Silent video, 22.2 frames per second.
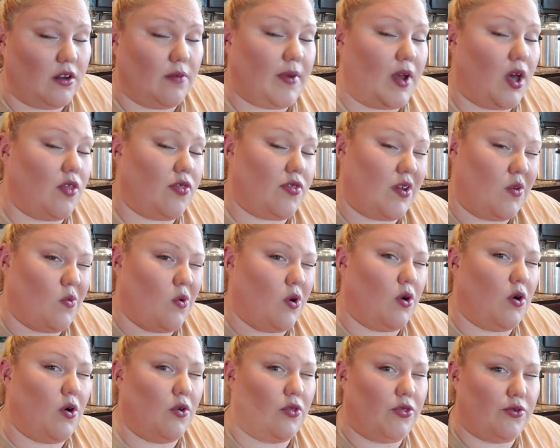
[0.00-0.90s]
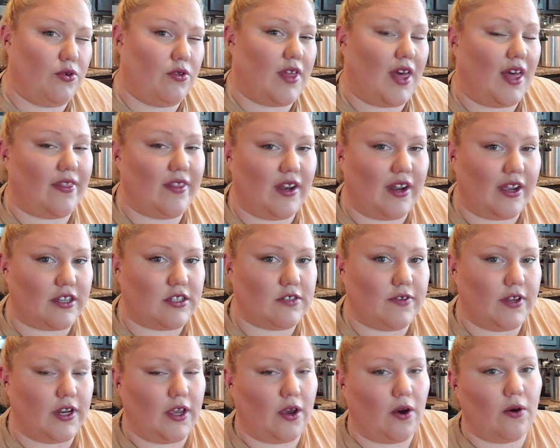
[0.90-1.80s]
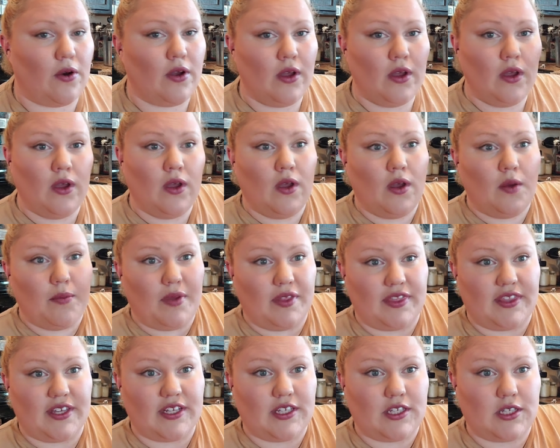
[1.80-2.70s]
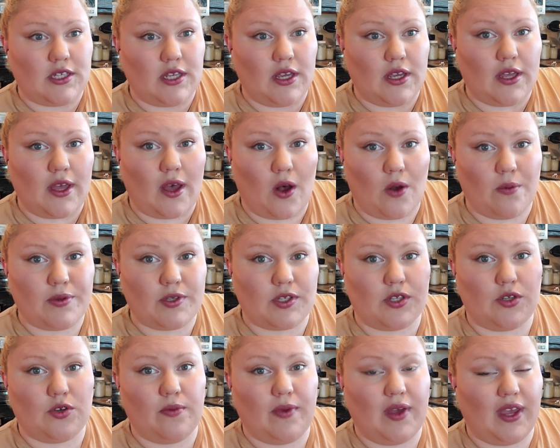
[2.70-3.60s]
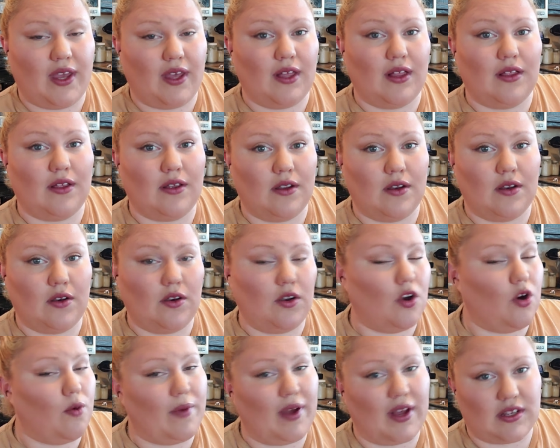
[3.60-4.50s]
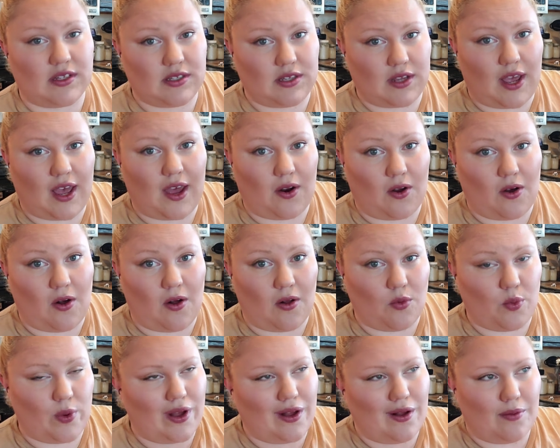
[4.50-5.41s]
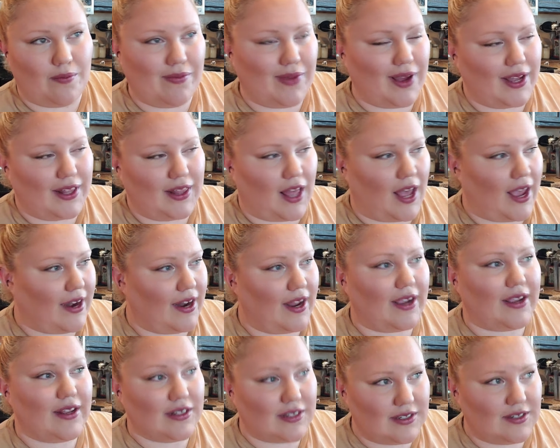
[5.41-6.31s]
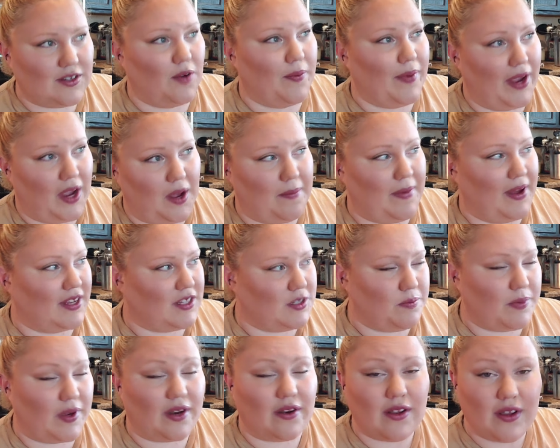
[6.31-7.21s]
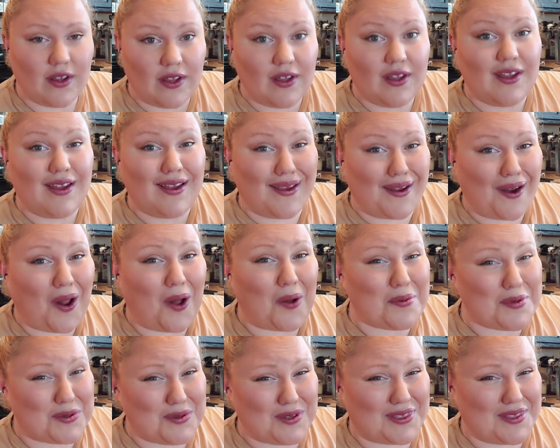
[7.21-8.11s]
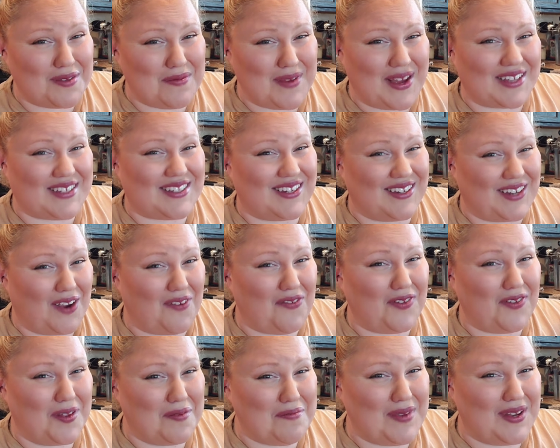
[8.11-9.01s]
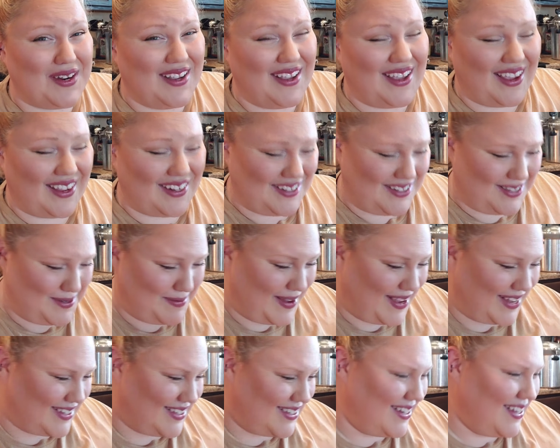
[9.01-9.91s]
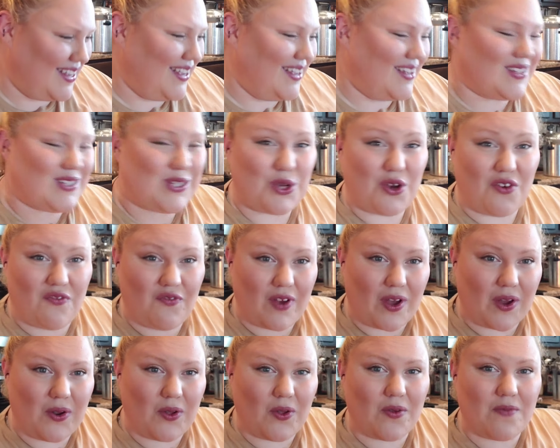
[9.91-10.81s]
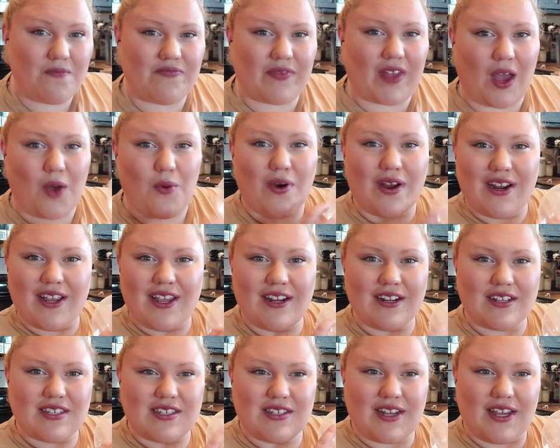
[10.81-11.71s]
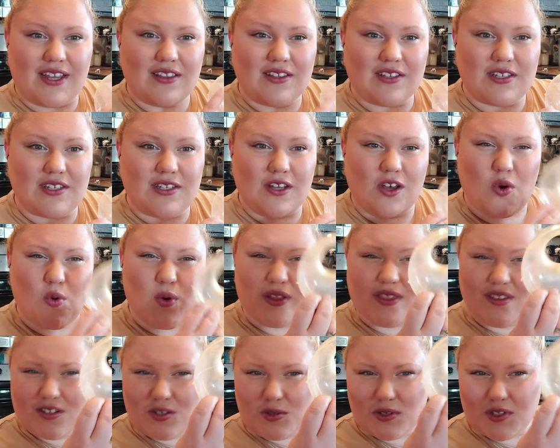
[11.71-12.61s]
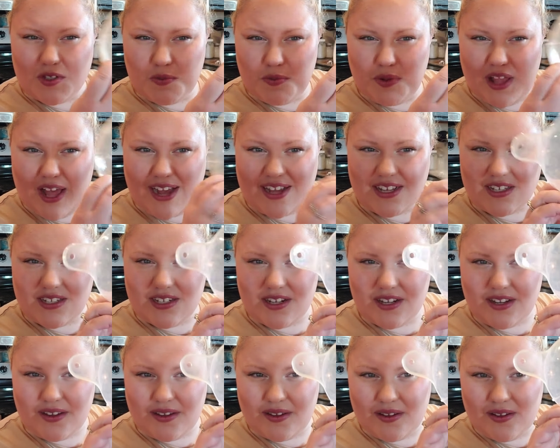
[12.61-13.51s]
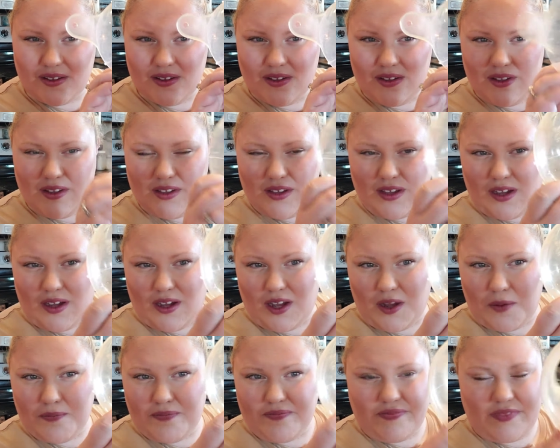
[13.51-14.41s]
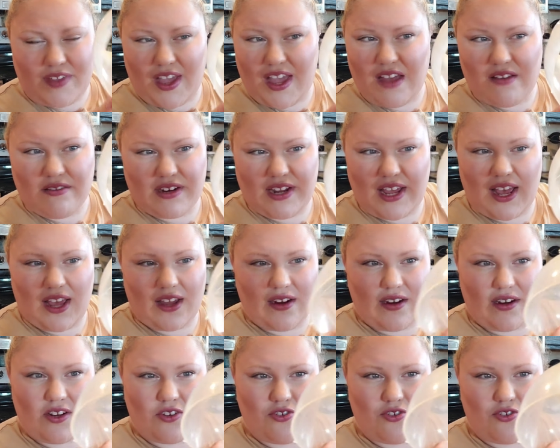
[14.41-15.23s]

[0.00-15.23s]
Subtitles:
mouth, and we'll go through that in the next video. But this helps you make no mess at all. Well, I lied. I can still make a mess, but it helps with the mess. It definitely mitigates the mess. So a funnel, I want to get a stainless steel one. This one's plastic. I haven't had any